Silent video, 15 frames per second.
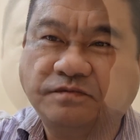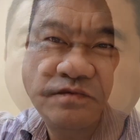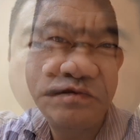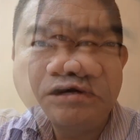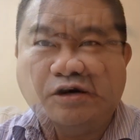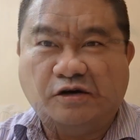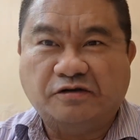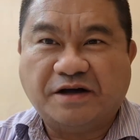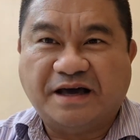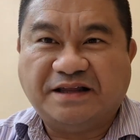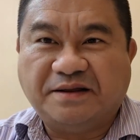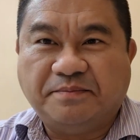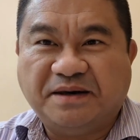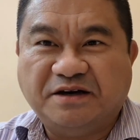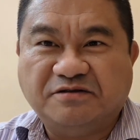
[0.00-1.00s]
Okay, the
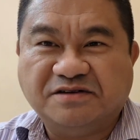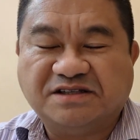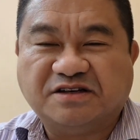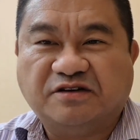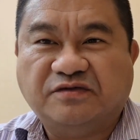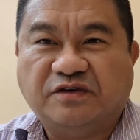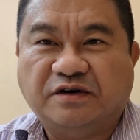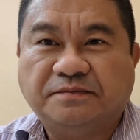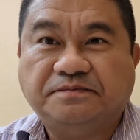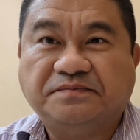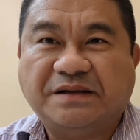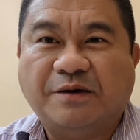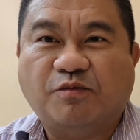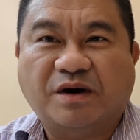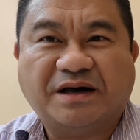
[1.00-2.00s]
meal is over. And
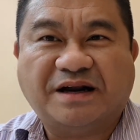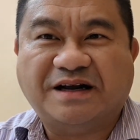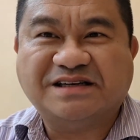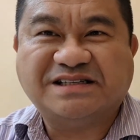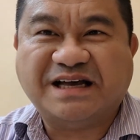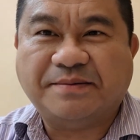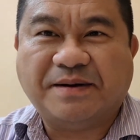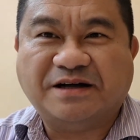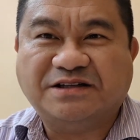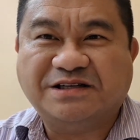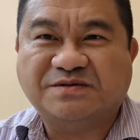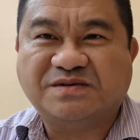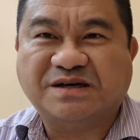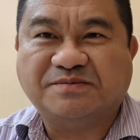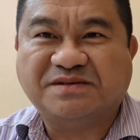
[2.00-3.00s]
what can I say about Dim Sum
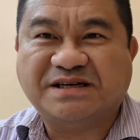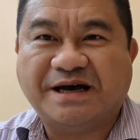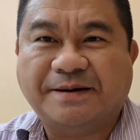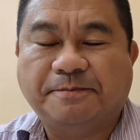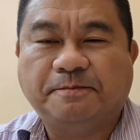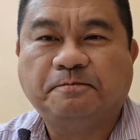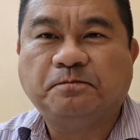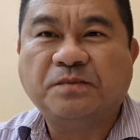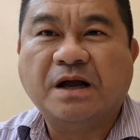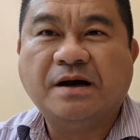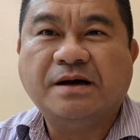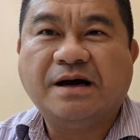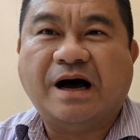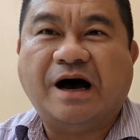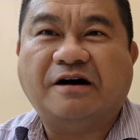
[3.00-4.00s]
Sam?
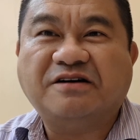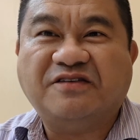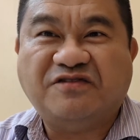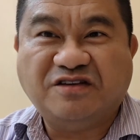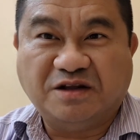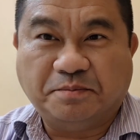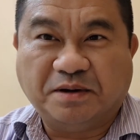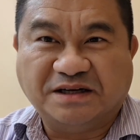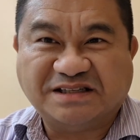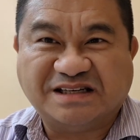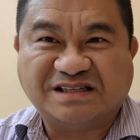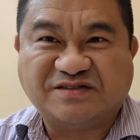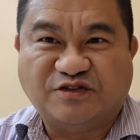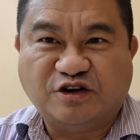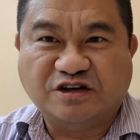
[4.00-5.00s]
I'll give you the pluses
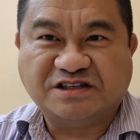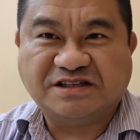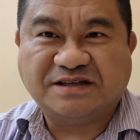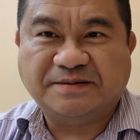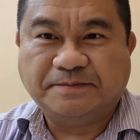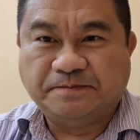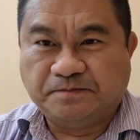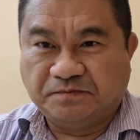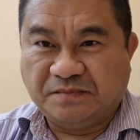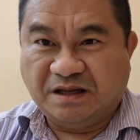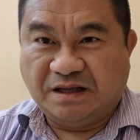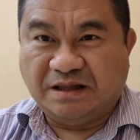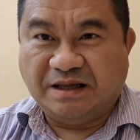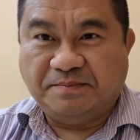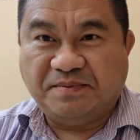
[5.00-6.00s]
first. The
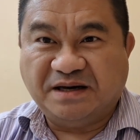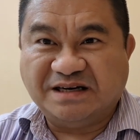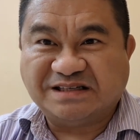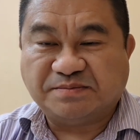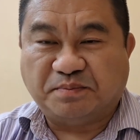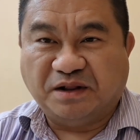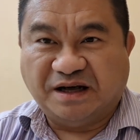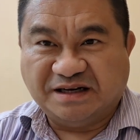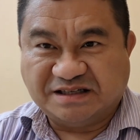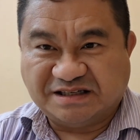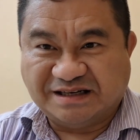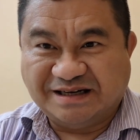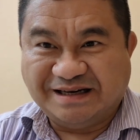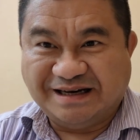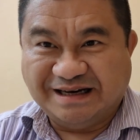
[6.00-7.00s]
biggest plus
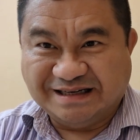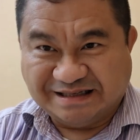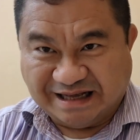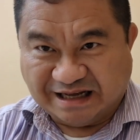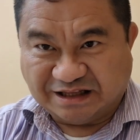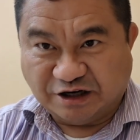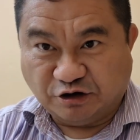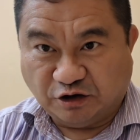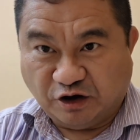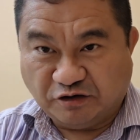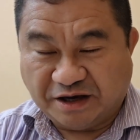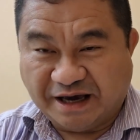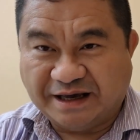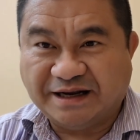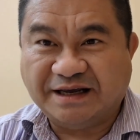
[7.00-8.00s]
is that they're
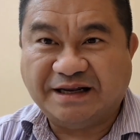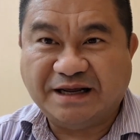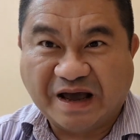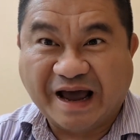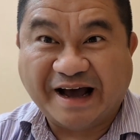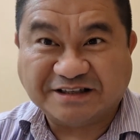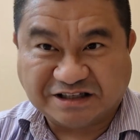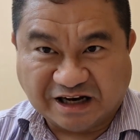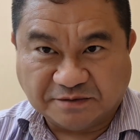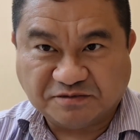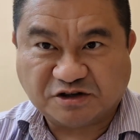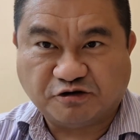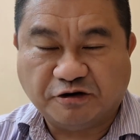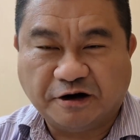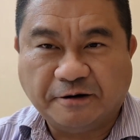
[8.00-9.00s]
located at
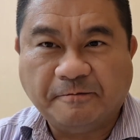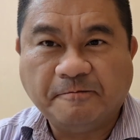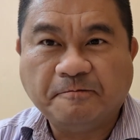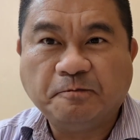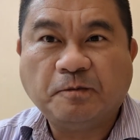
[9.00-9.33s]
Times Square.